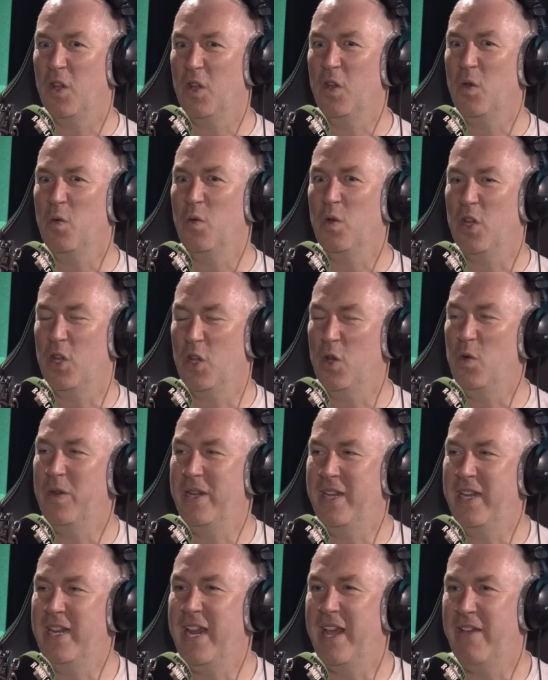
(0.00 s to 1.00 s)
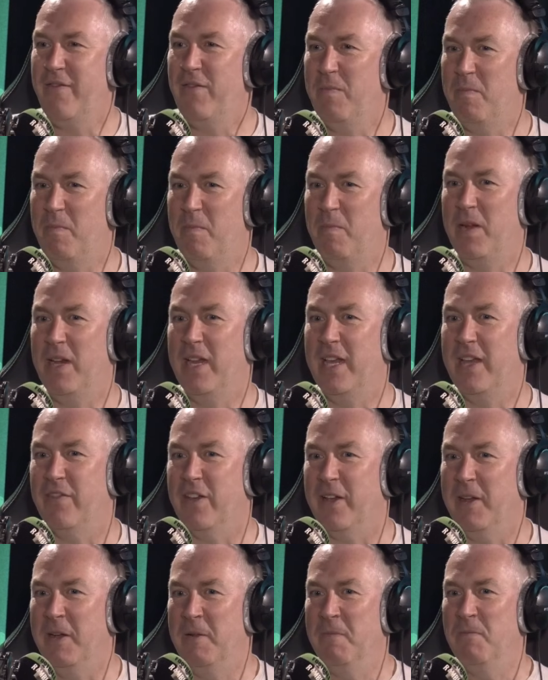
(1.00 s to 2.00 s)
You would never believe
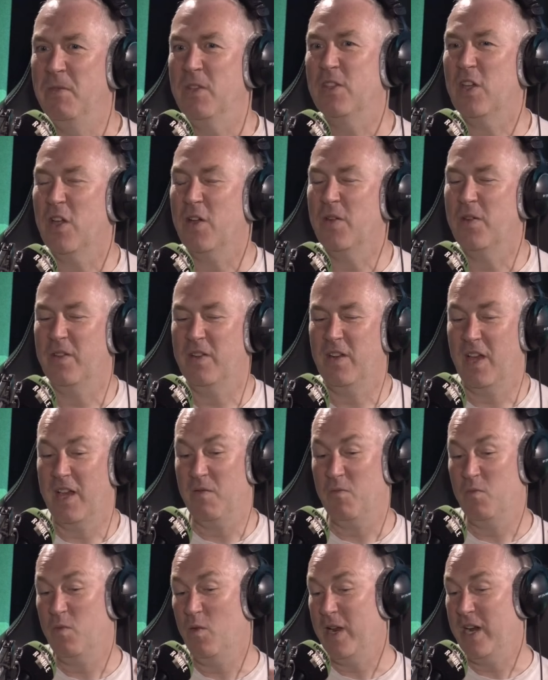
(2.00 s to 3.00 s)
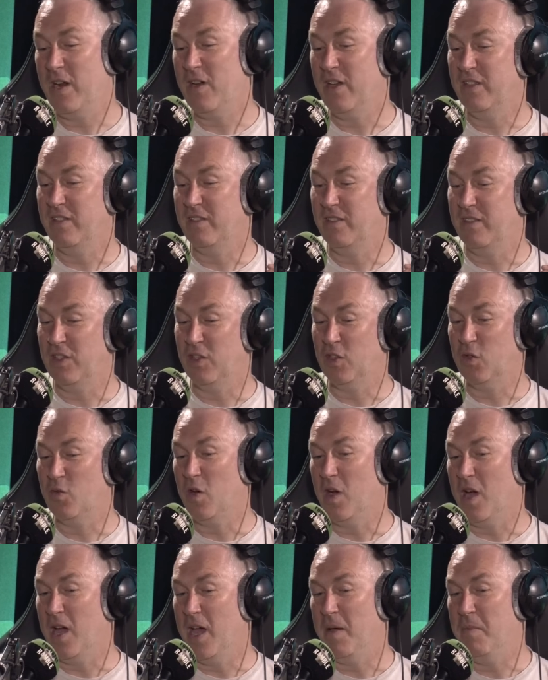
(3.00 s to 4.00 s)
it. So, like, when I
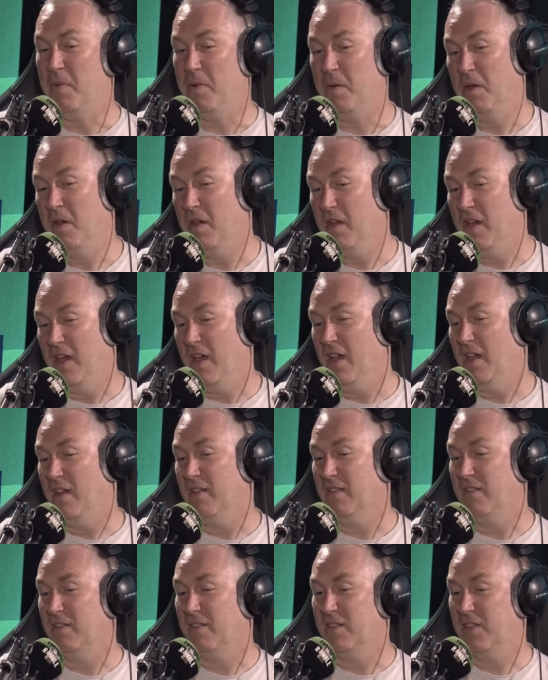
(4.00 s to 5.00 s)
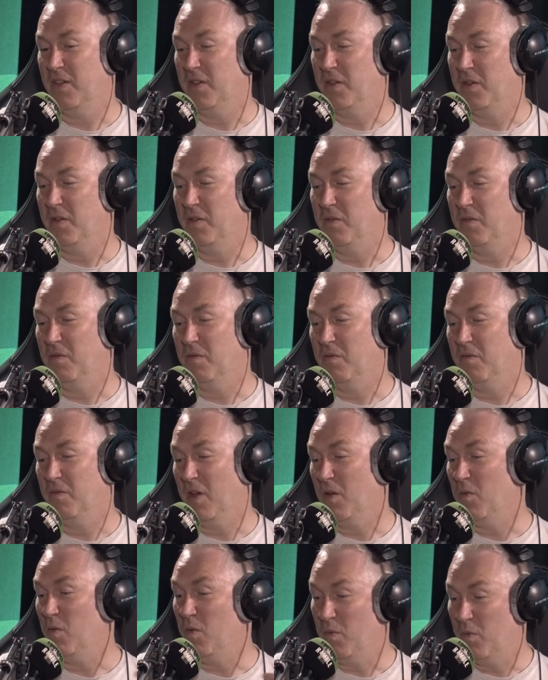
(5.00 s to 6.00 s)
describe to
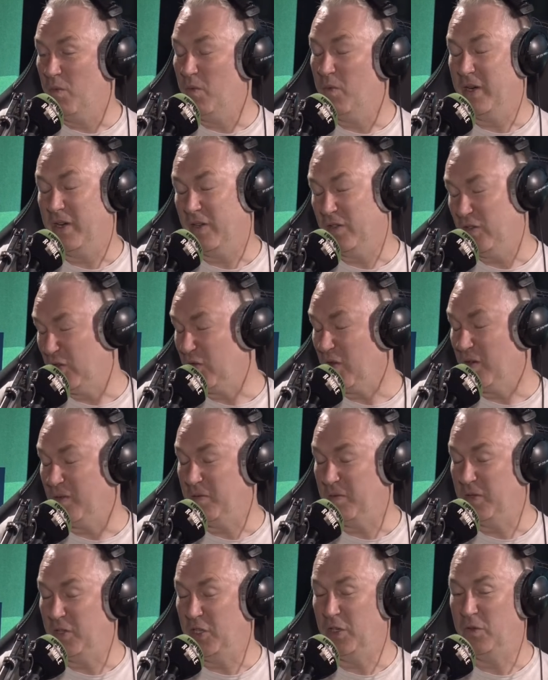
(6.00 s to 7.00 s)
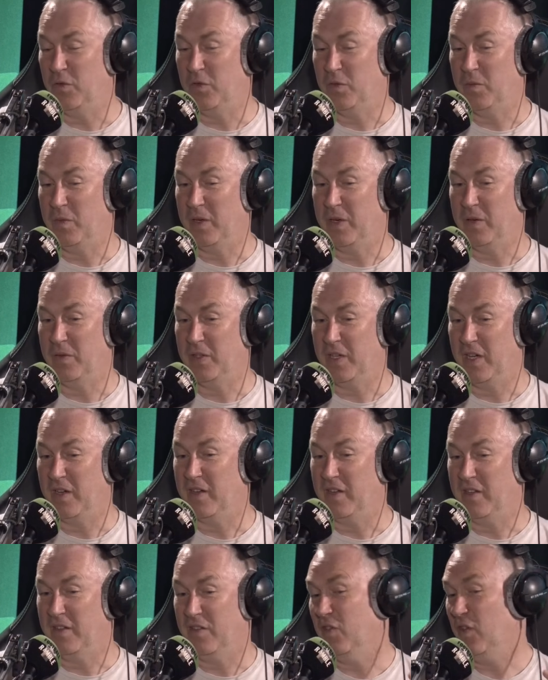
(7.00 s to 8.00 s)
my children when I was
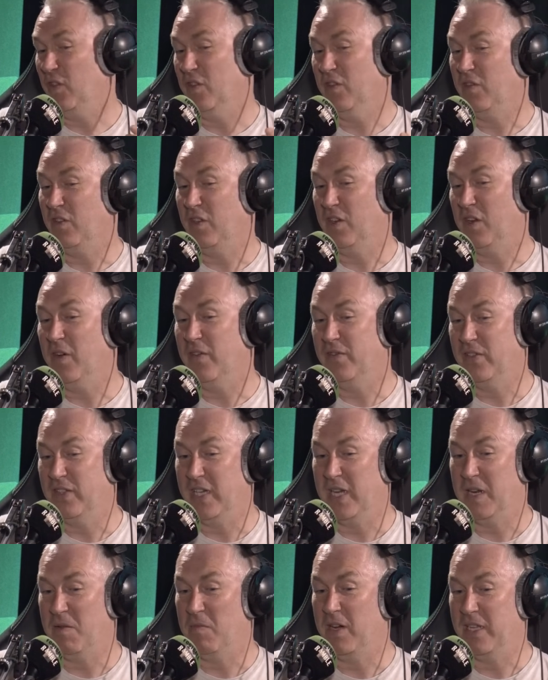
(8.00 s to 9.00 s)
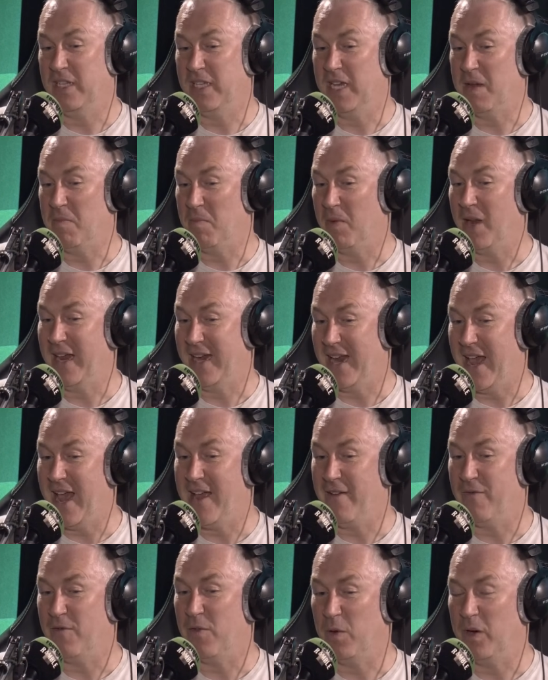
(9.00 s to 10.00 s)
younger that, I've seen my team playing
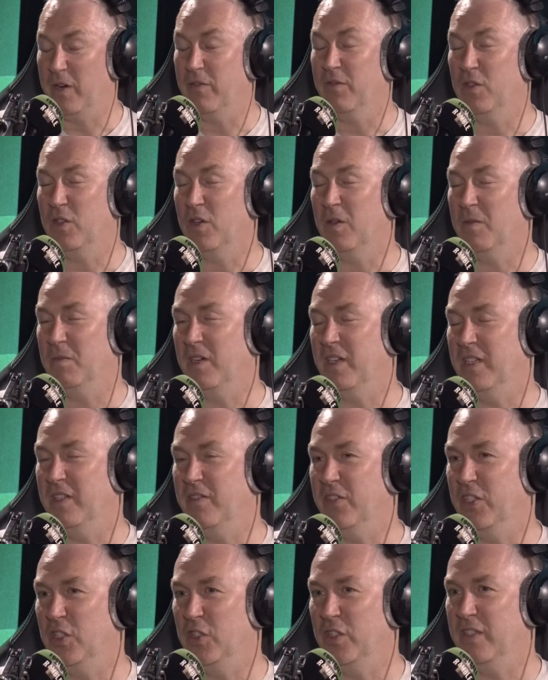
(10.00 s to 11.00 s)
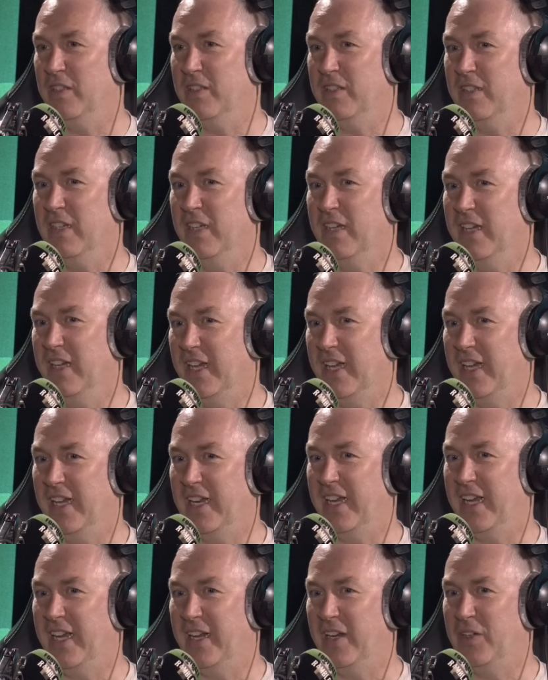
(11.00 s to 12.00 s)
every one of the top 9 divisions in
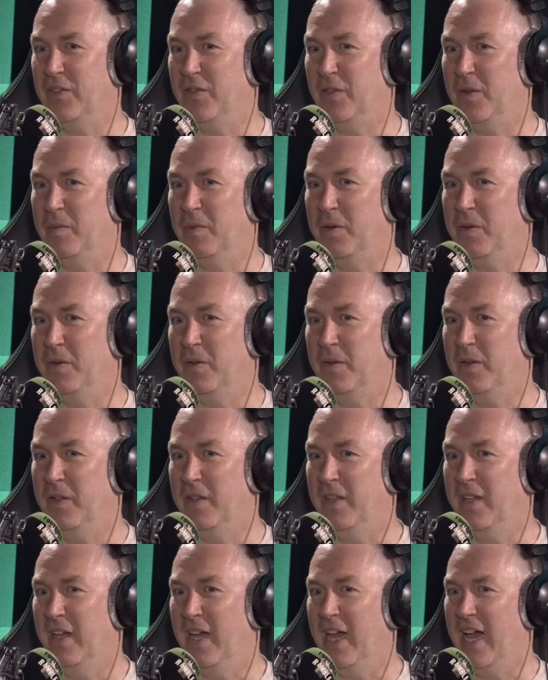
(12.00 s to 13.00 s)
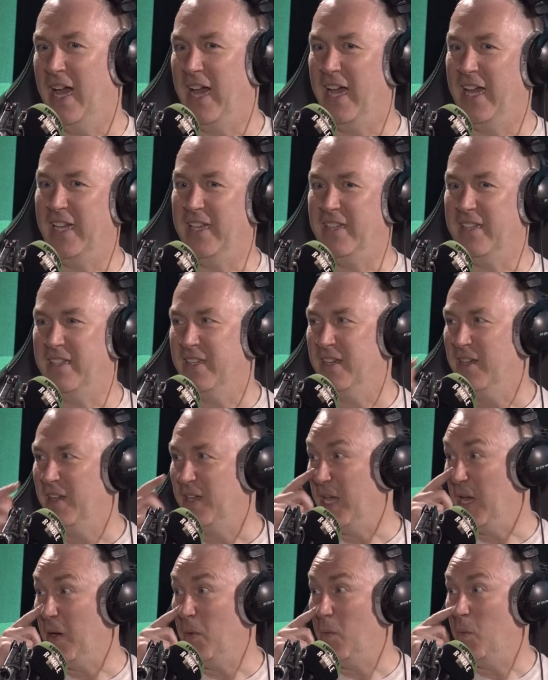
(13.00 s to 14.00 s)
English football. Yeah. And
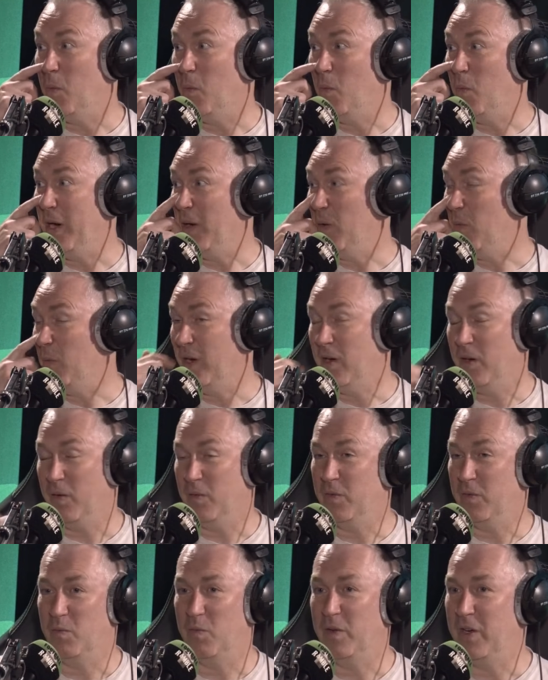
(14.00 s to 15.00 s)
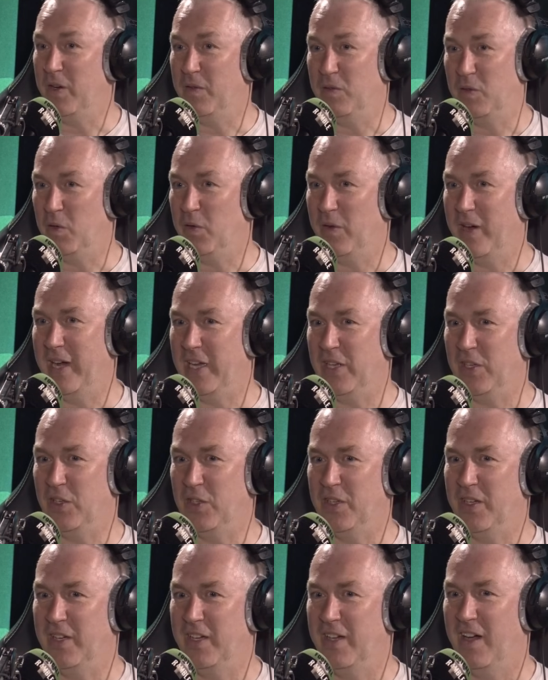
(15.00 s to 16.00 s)
when I was your
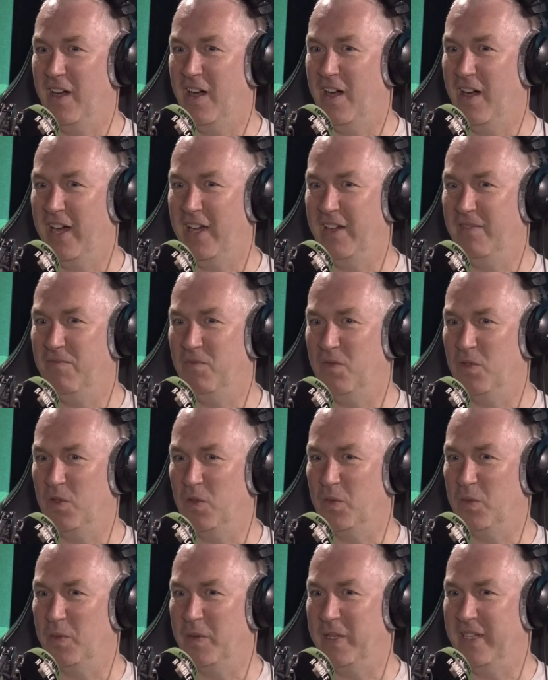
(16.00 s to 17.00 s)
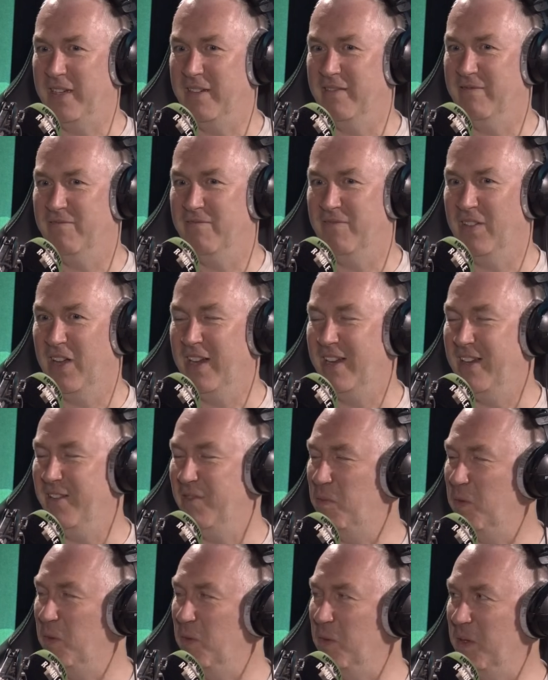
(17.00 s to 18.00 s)
age, I saw us win at like
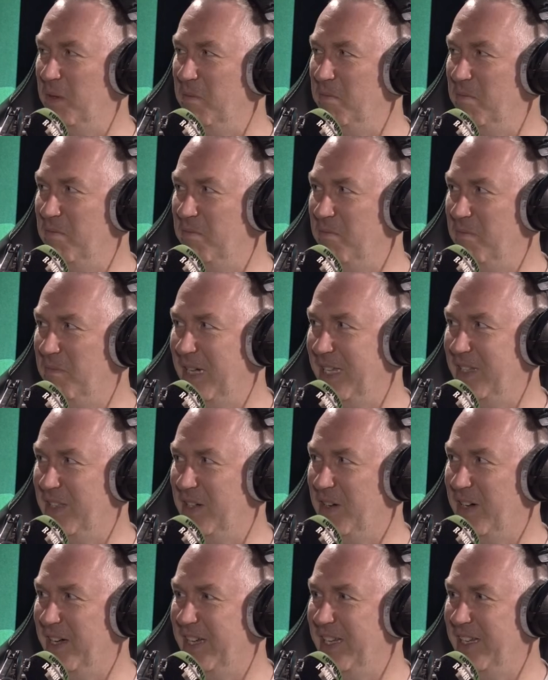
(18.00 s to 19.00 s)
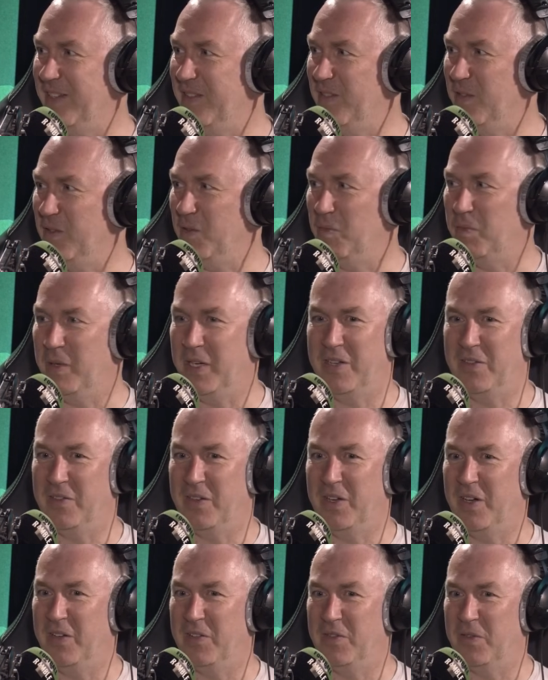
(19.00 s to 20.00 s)
Liverpool and Man United and Spurs
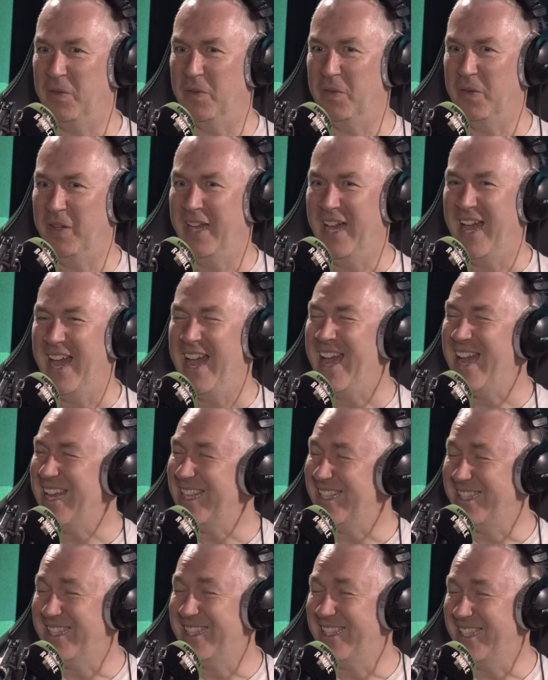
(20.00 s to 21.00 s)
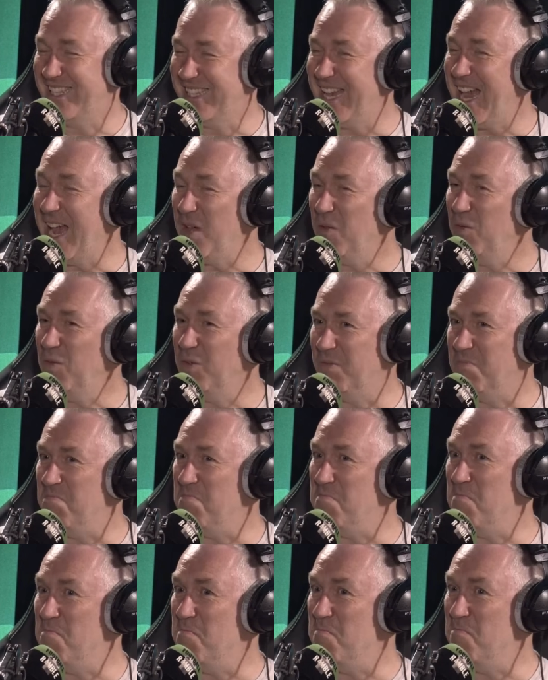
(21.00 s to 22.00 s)
and Arsenal. It sounds
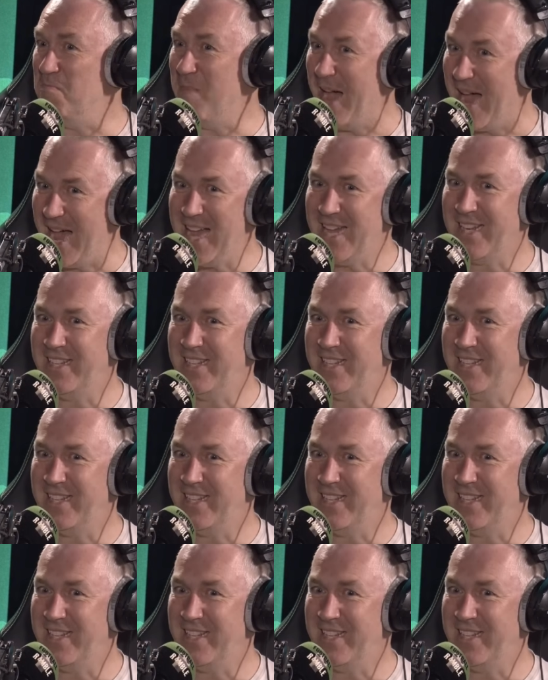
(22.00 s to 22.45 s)
mad.